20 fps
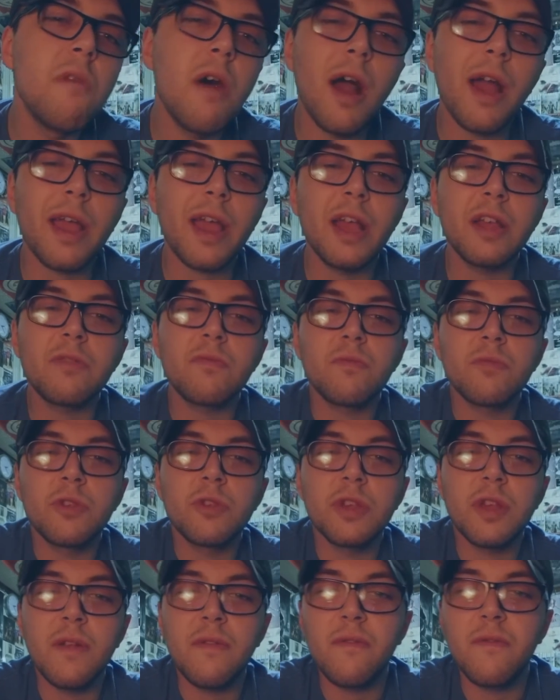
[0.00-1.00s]
I guess we'll
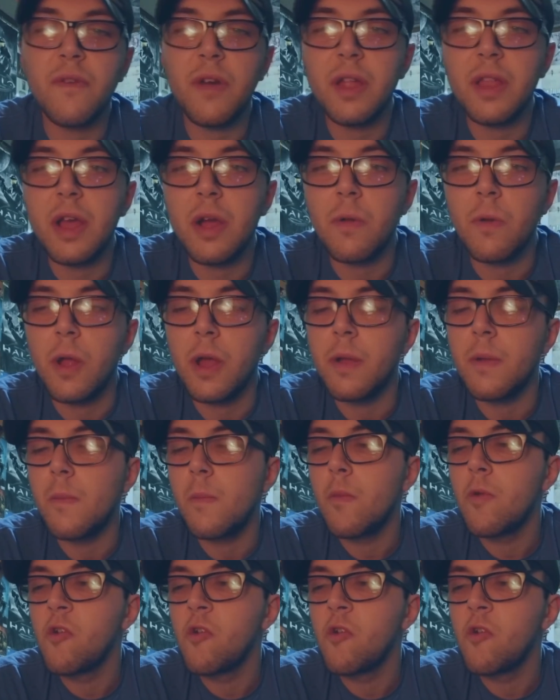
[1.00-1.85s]
just have to find out, right?